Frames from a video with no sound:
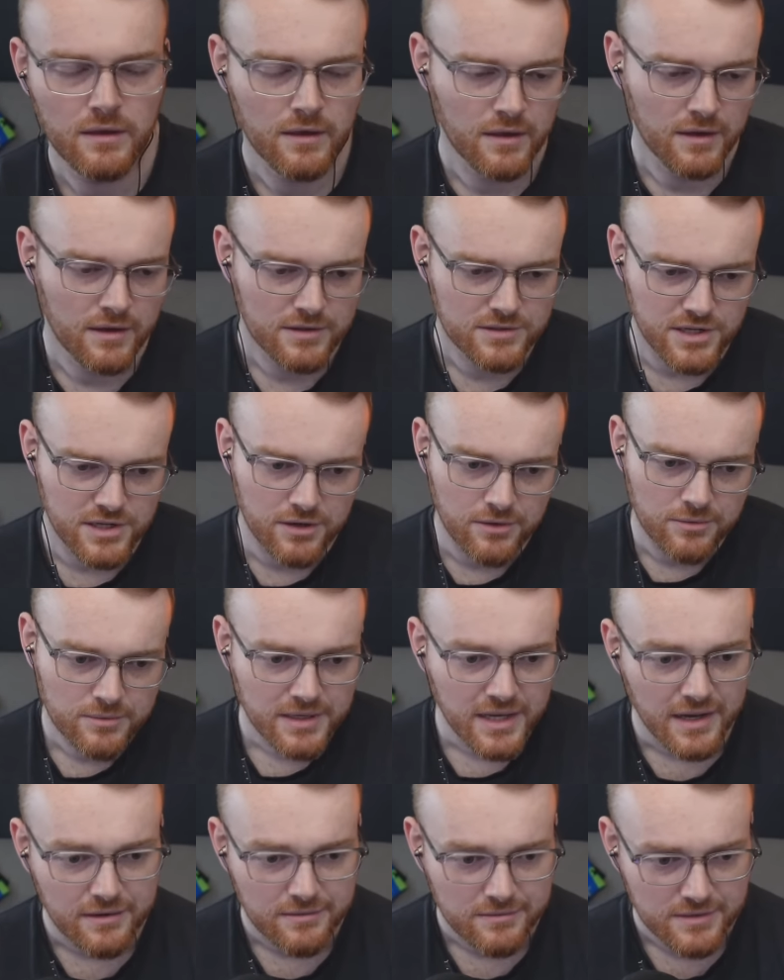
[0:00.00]
so
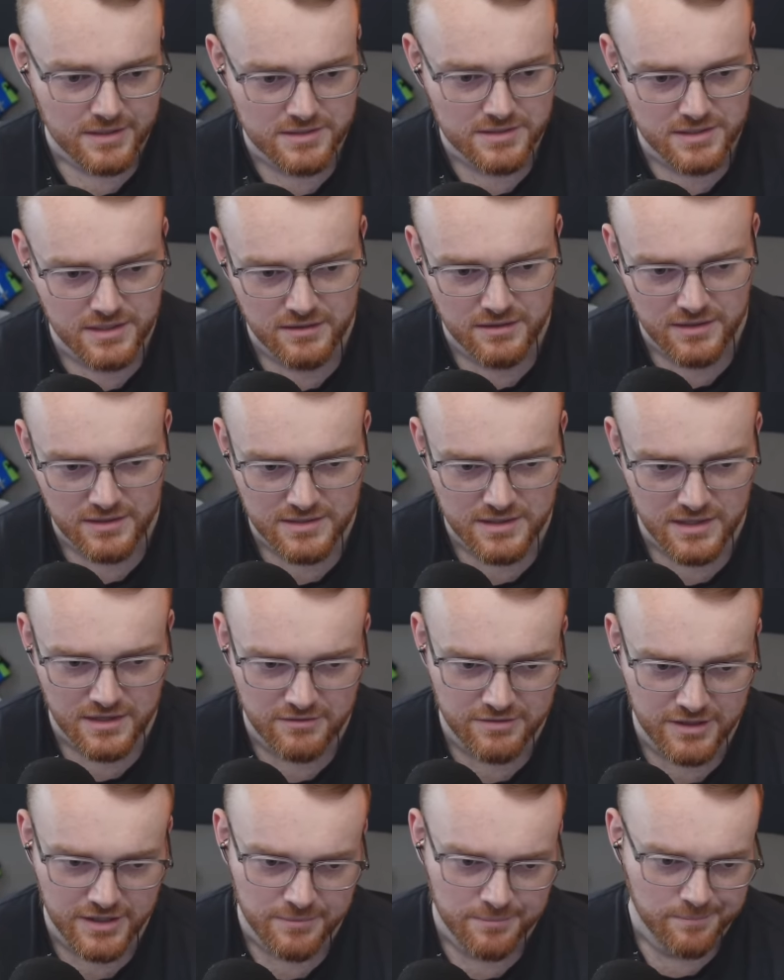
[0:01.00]
yeah, that's that's kind of
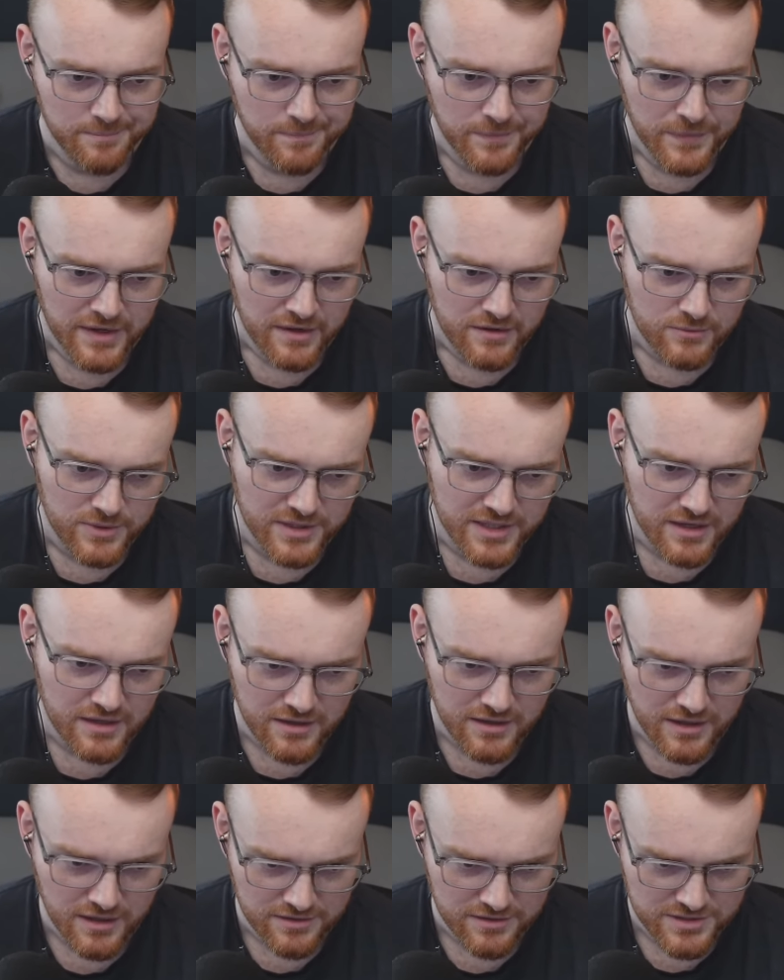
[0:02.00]
fun. We got
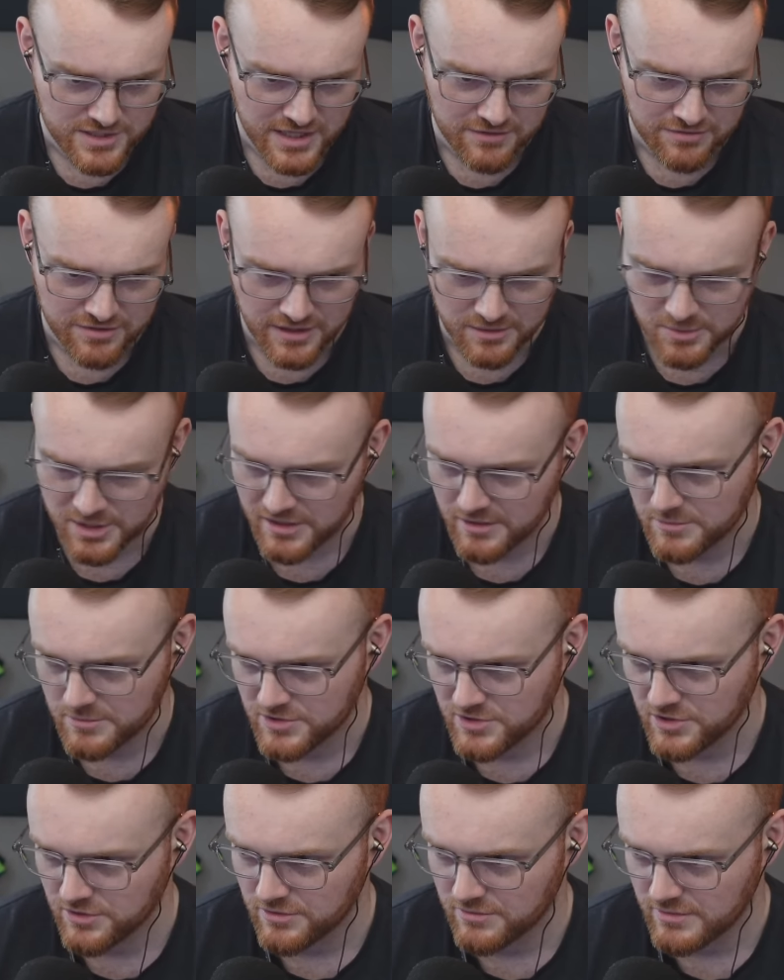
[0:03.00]
another stuff coming up
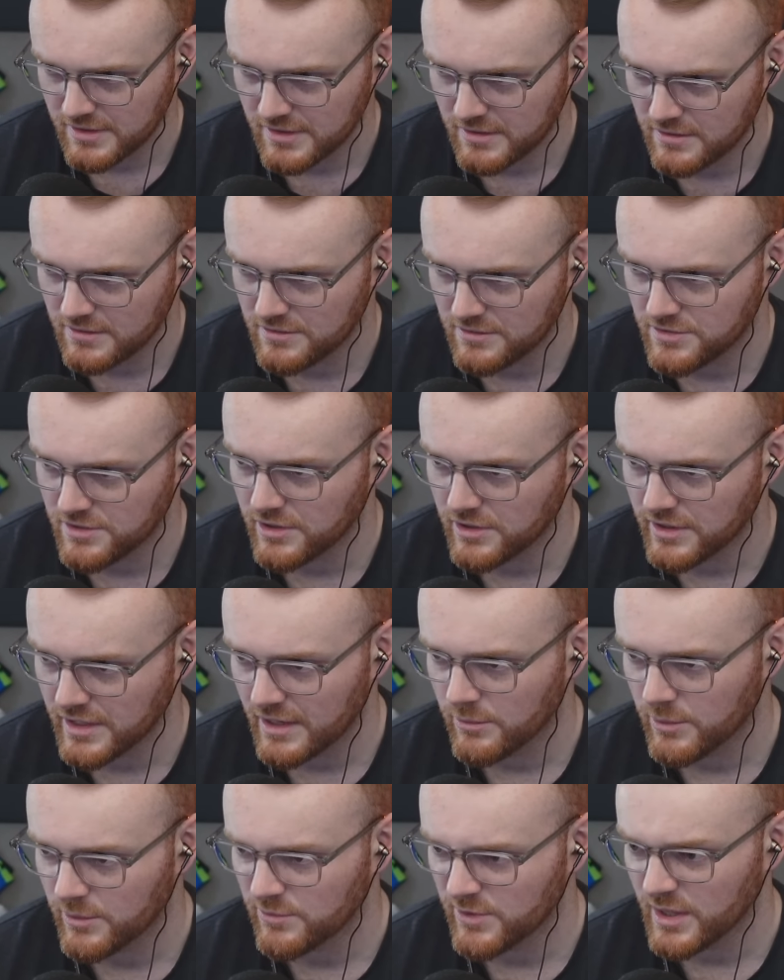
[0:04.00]
soon. So yeah,
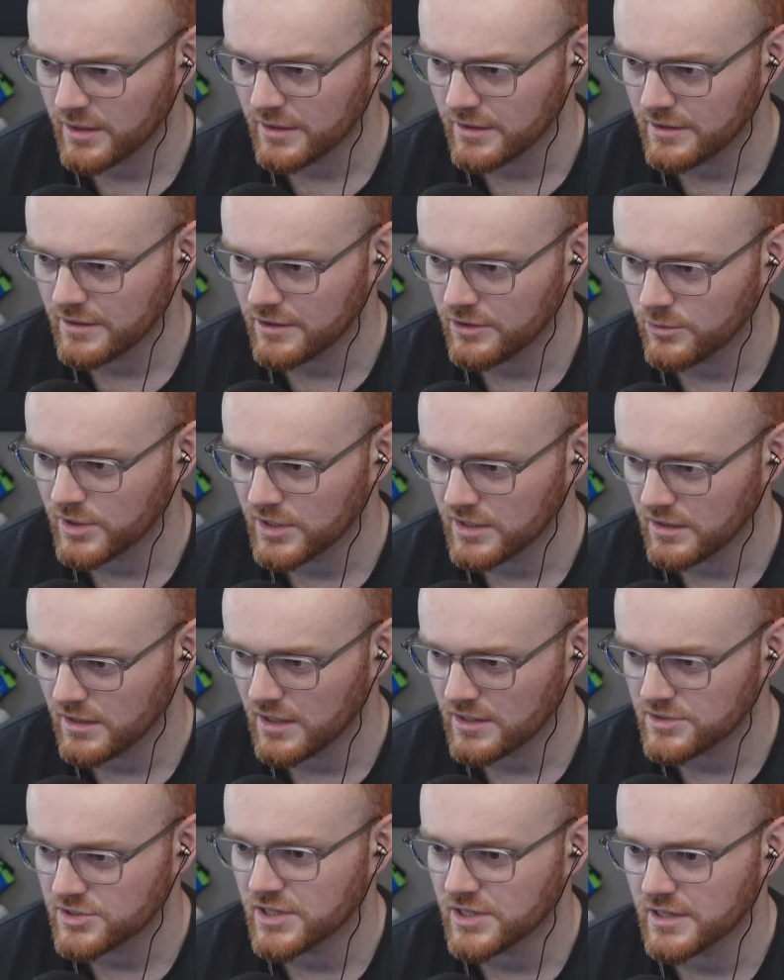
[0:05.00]
we've got the new one
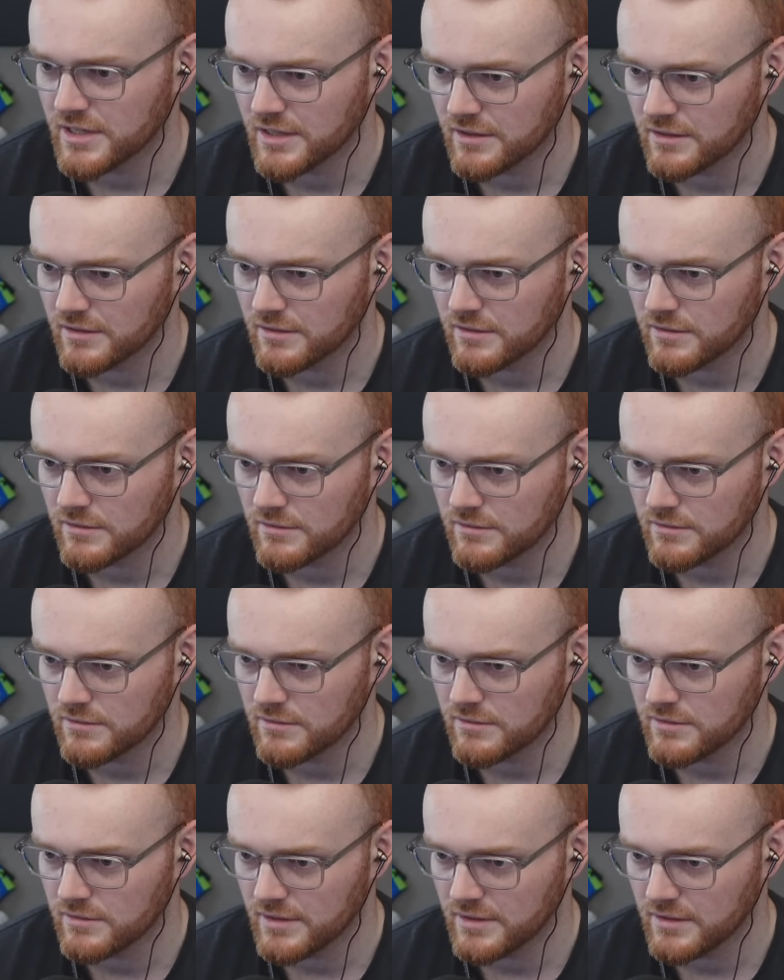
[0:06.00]
launching
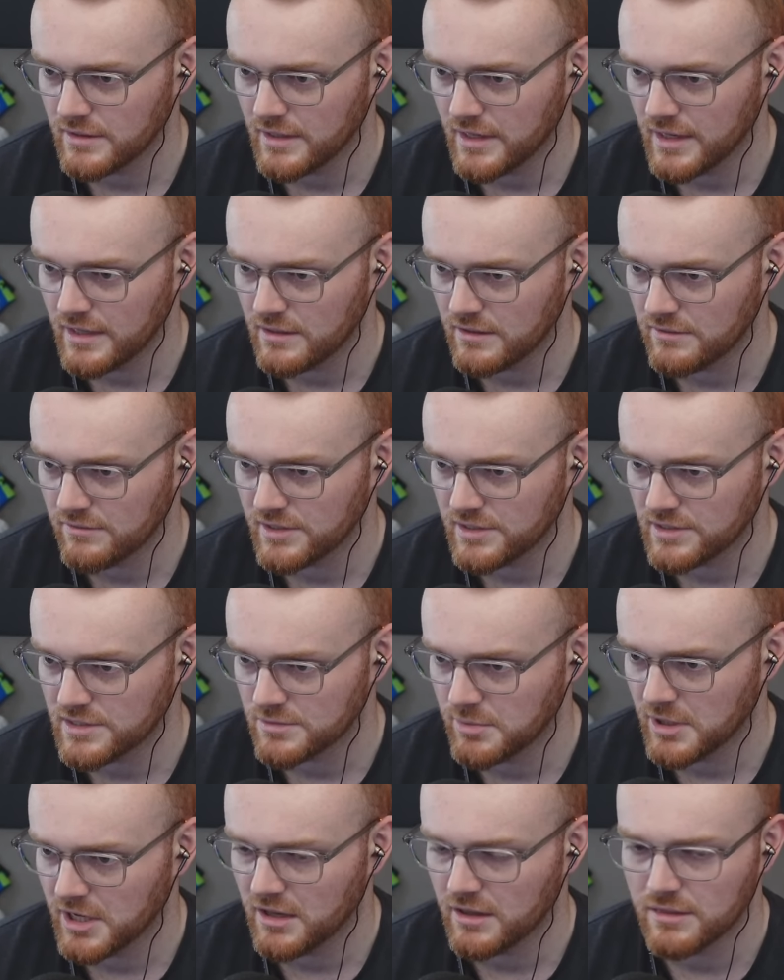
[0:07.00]
end of this
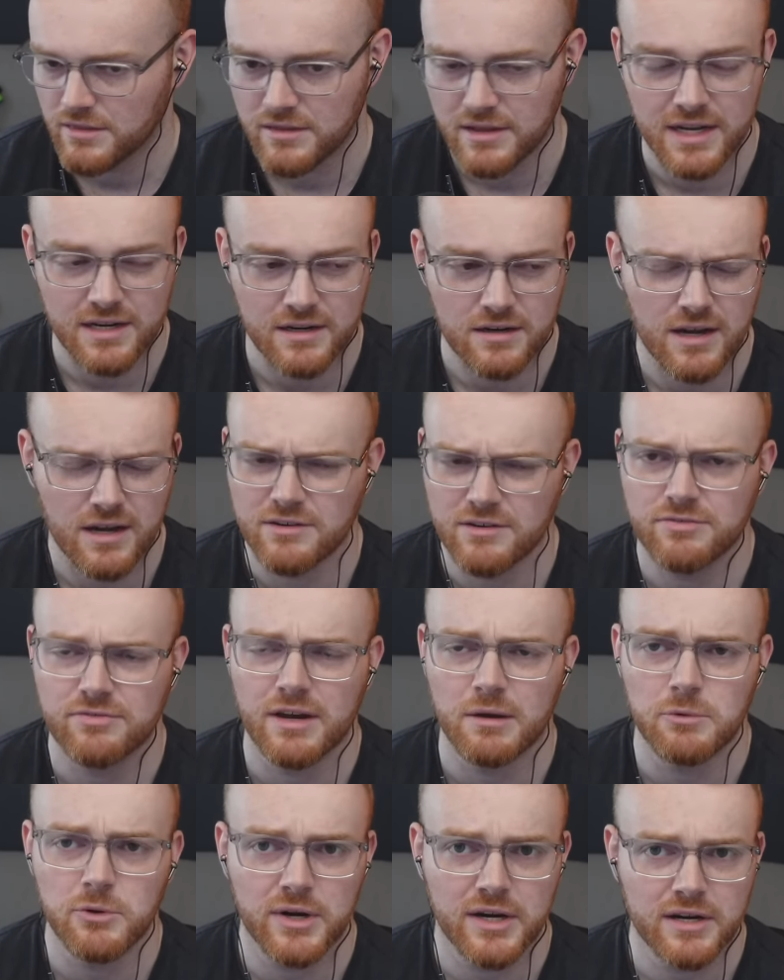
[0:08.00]
month and end of
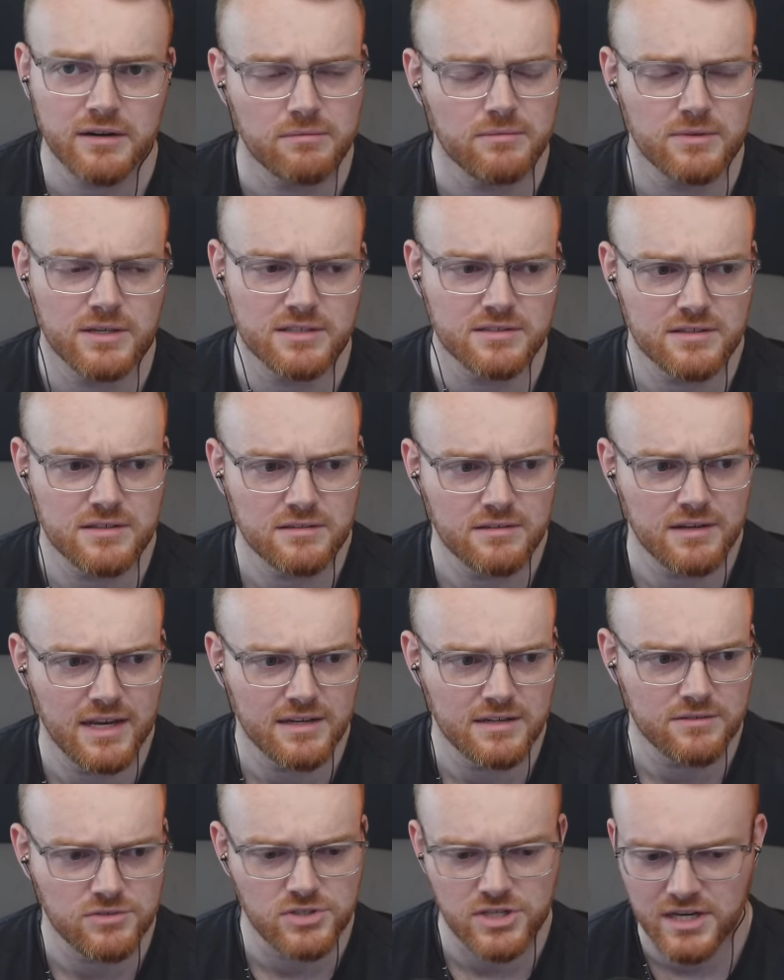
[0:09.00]
February. It's end
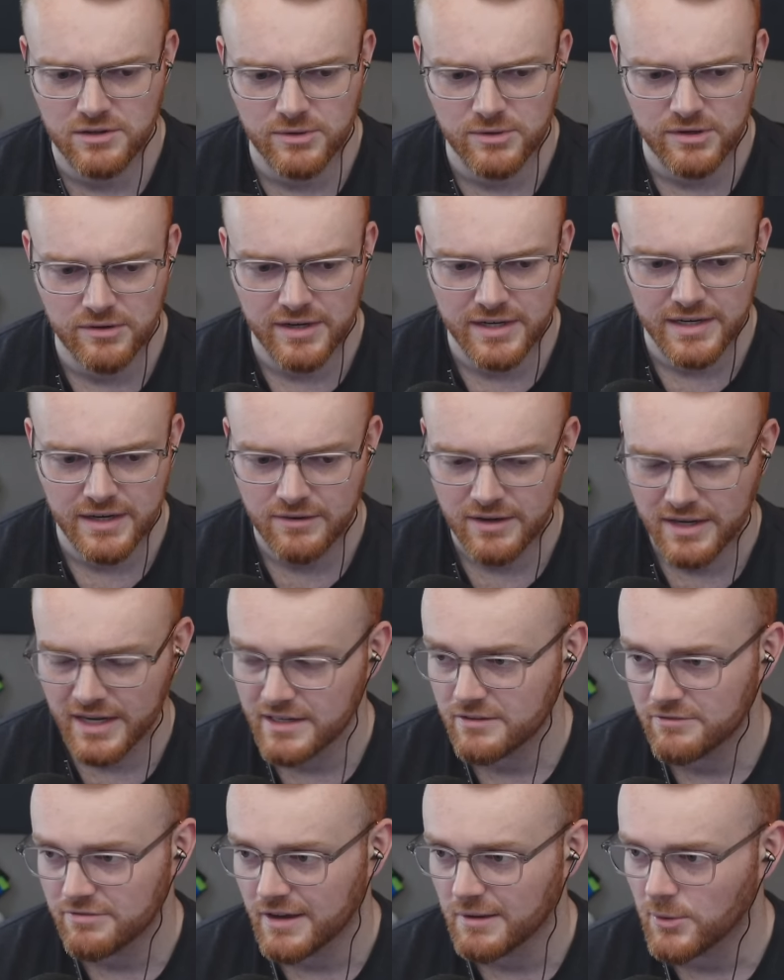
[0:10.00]
of January right now. End
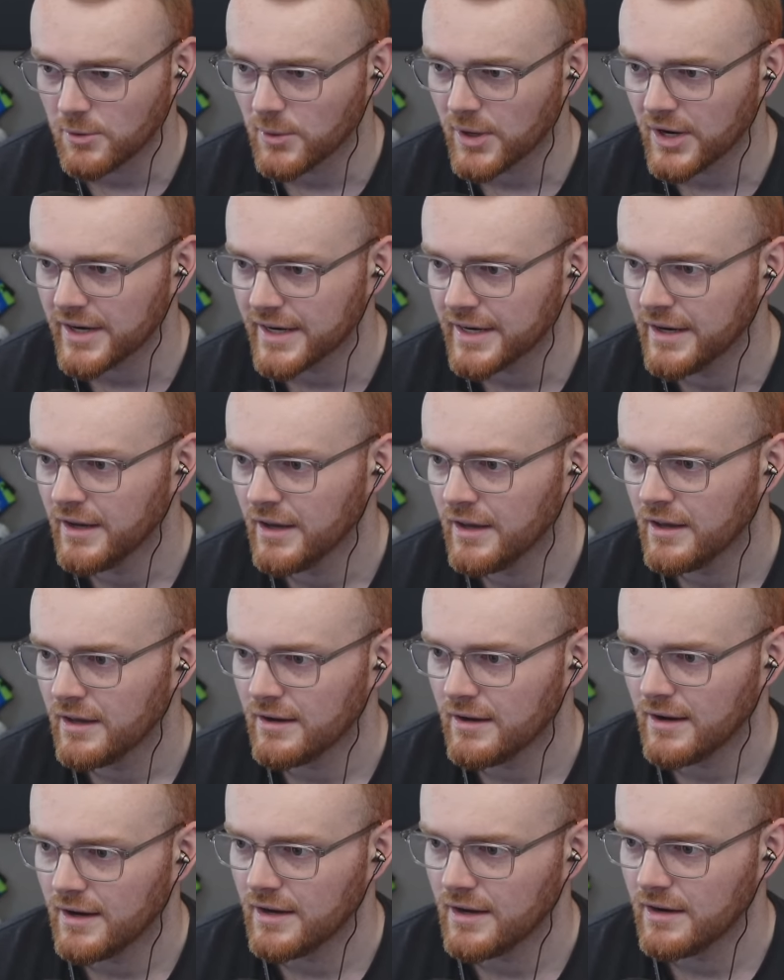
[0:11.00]
of February.
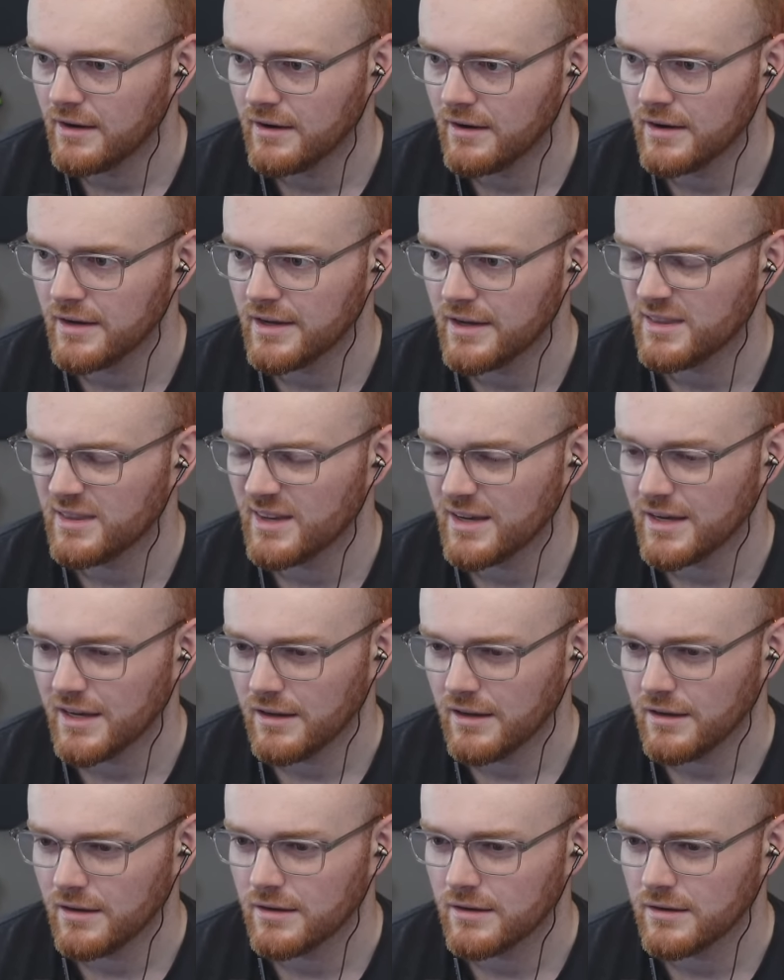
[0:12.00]
Uh, and
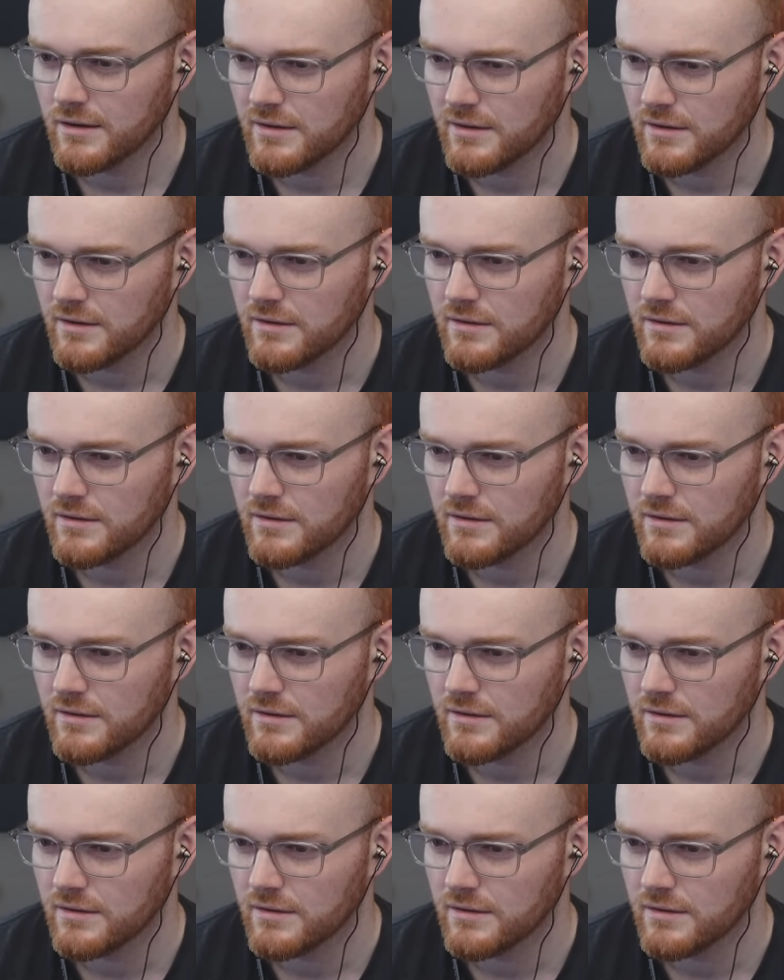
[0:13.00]
then